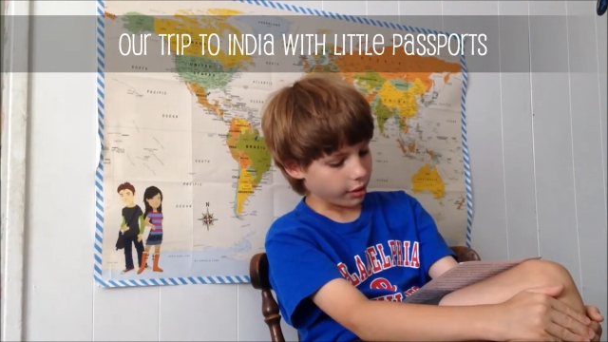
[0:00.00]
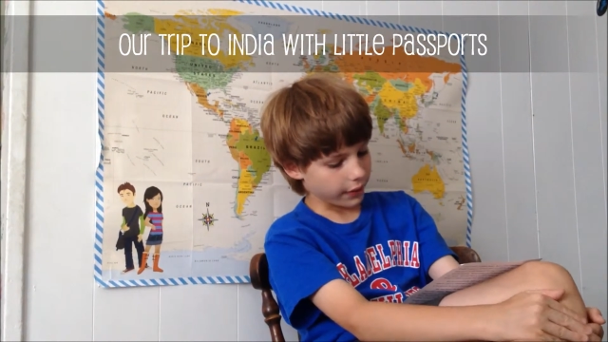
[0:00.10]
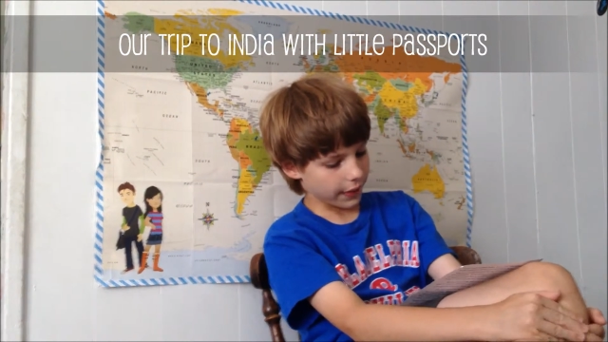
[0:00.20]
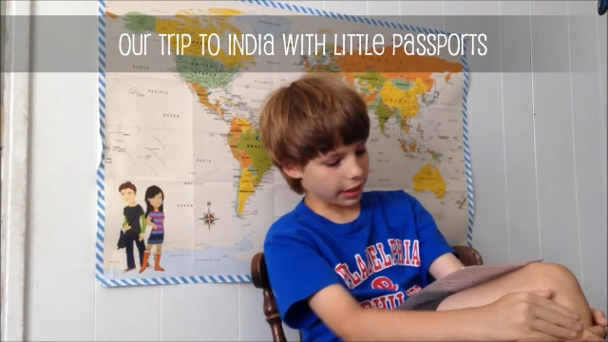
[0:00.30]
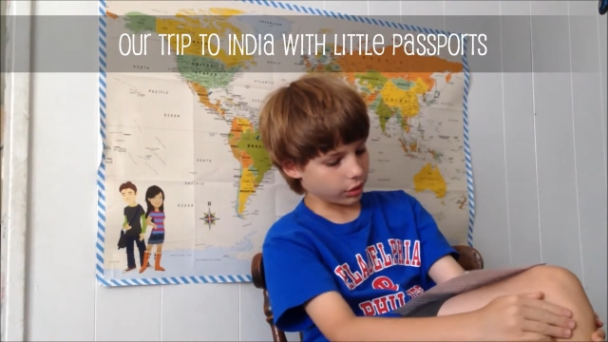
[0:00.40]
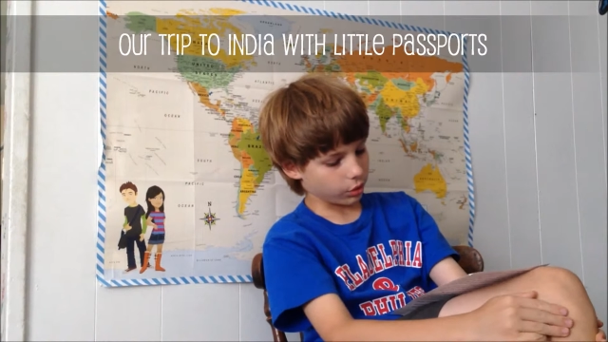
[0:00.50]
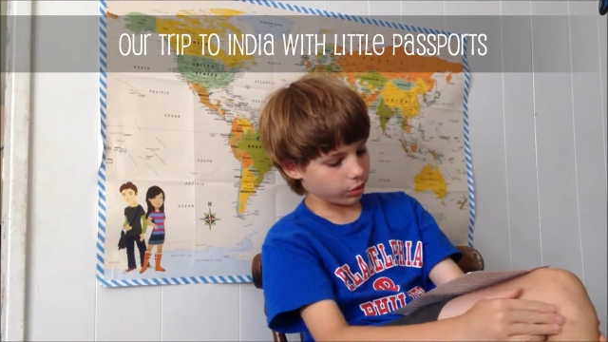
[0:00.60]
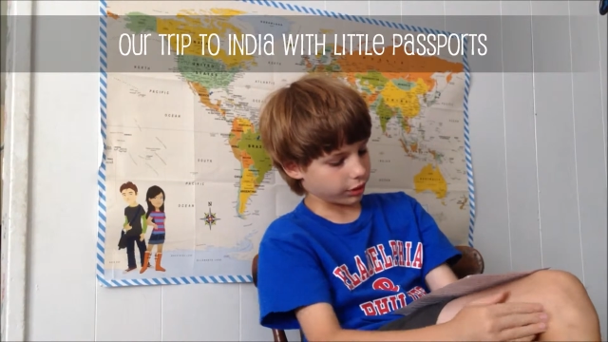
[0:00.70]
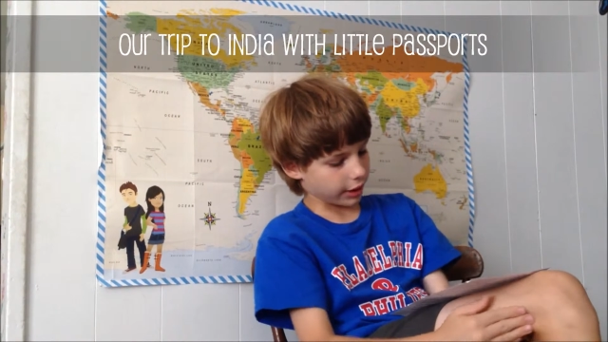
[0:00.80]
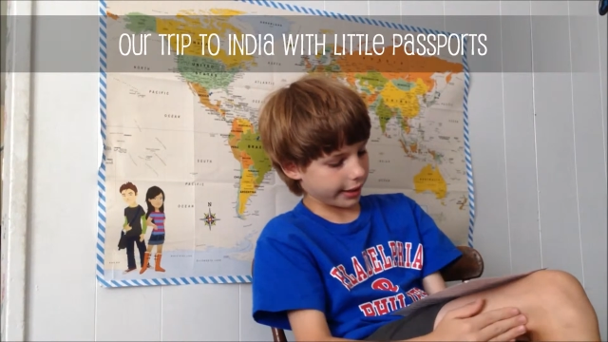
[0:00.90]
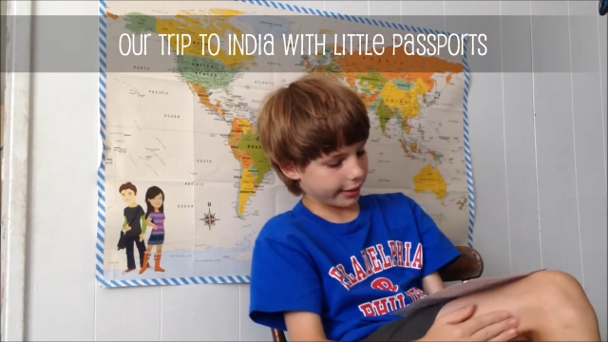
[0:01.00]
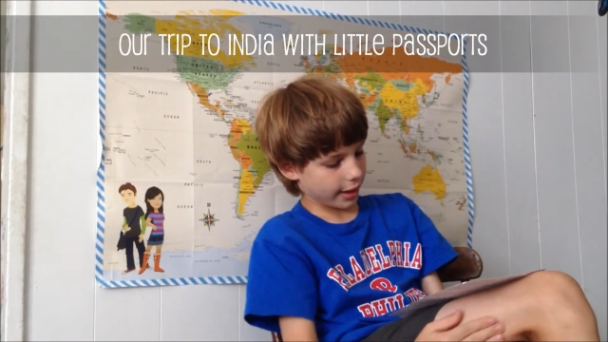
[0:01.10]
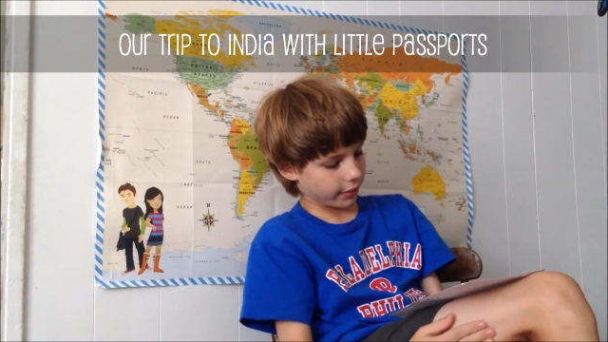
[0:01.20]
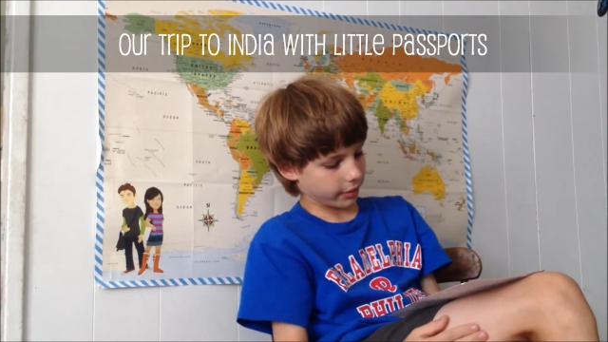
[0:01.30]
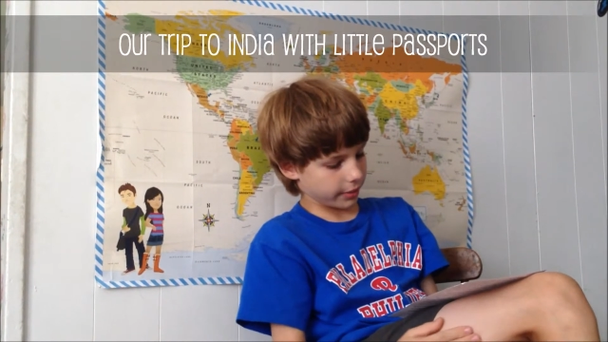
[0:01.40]
We found a cool tiger
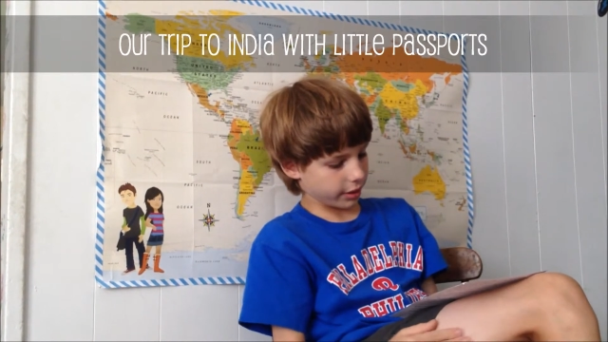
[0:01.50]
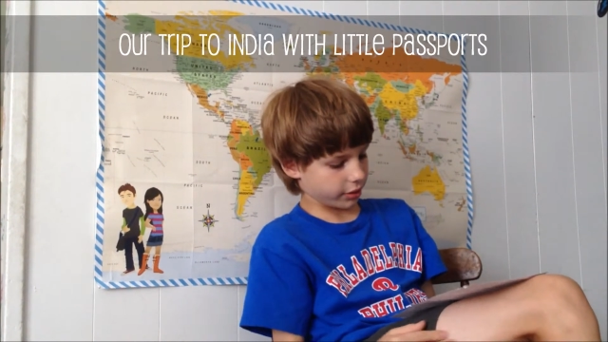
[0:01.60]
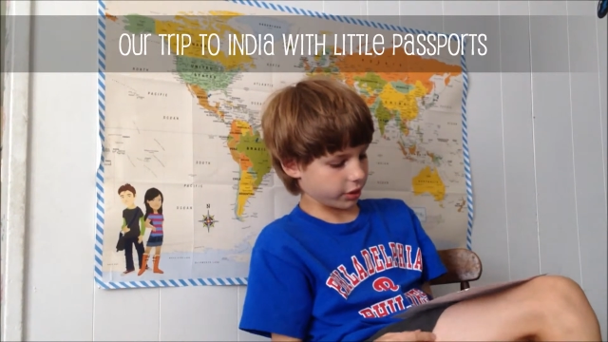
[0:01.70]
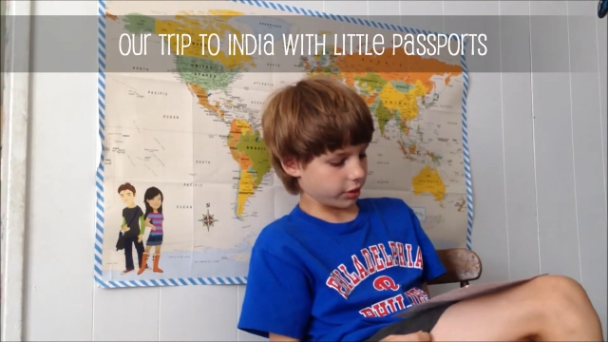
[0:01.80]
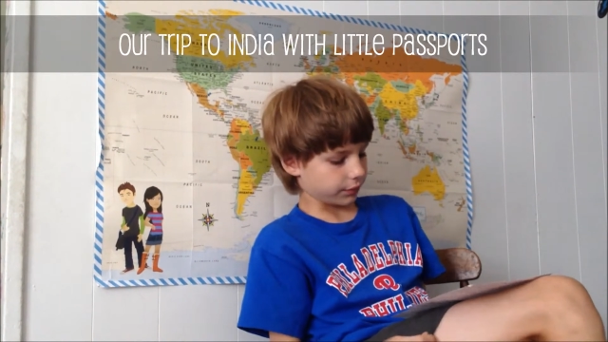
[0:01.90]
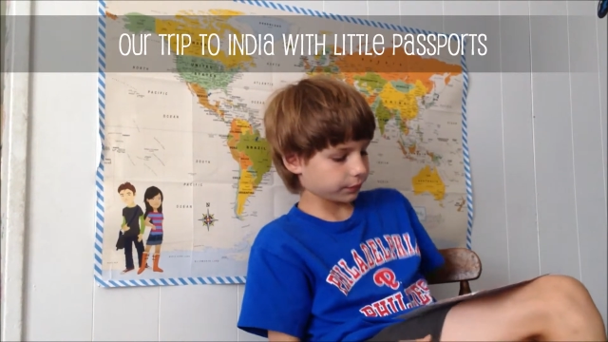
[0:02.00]
that we mailed to you.